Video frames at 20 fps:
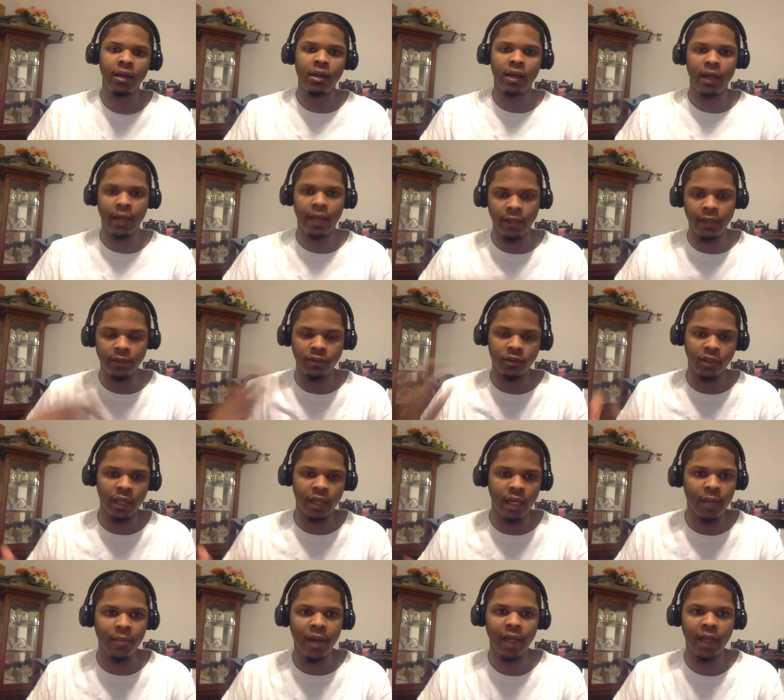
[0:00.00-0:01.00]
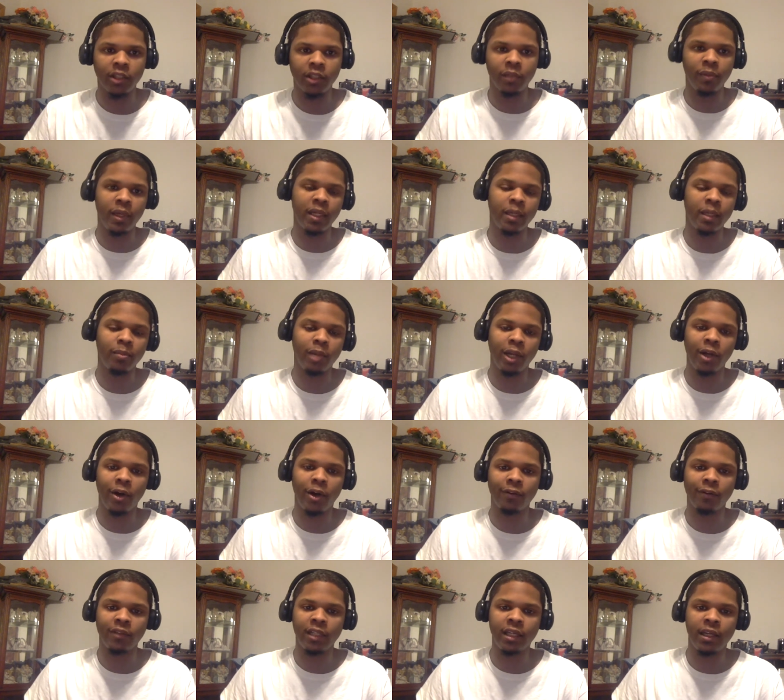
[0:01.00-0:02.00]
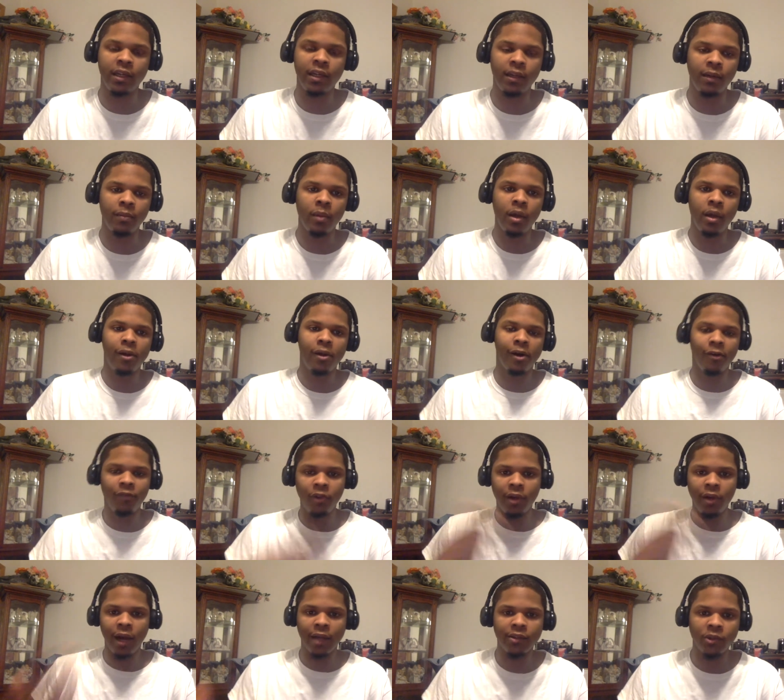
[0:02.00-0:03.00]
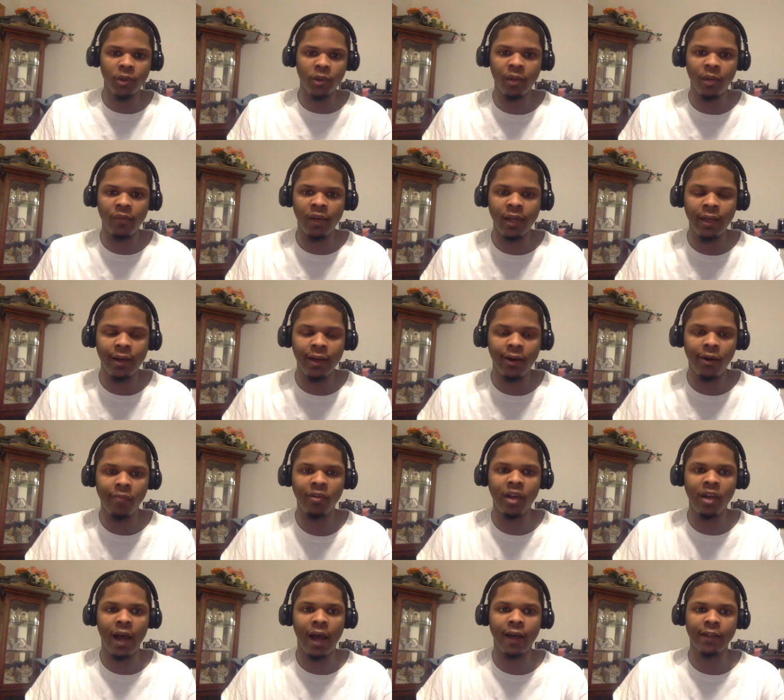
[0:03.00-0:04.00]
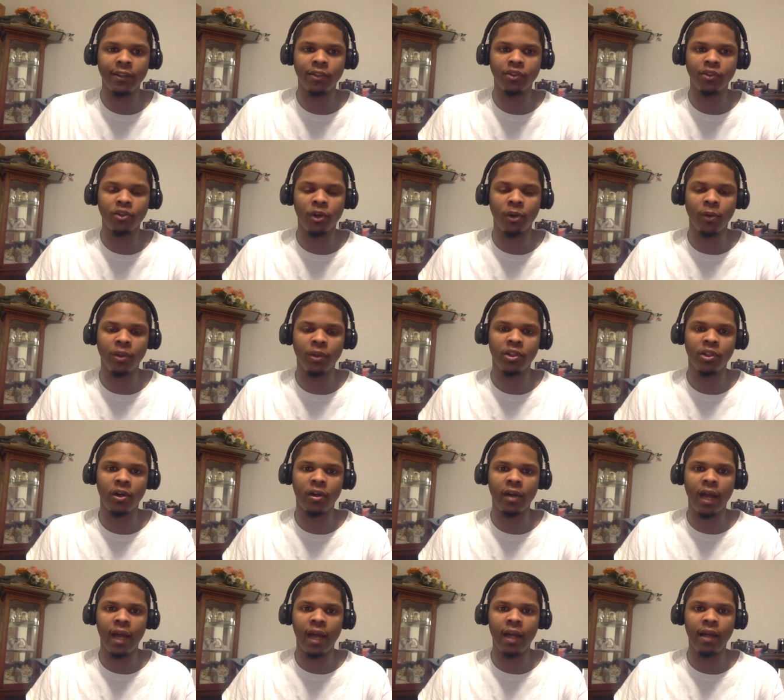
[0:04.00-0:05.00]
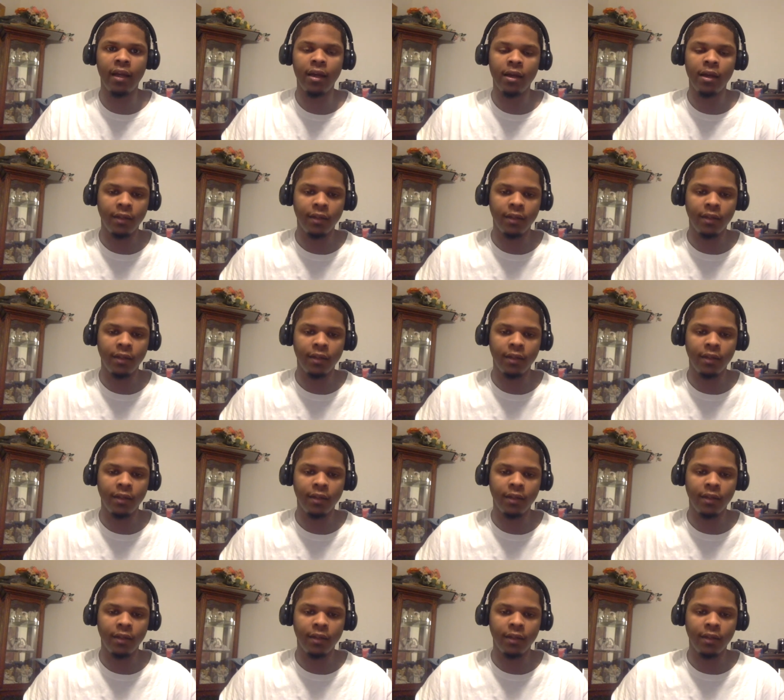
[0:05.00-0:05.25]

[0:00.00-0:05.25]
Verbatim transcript: and to get back to being a playoff team. Hope you guys enjoyed the video. Hope you guys enjoyed the rest of your night.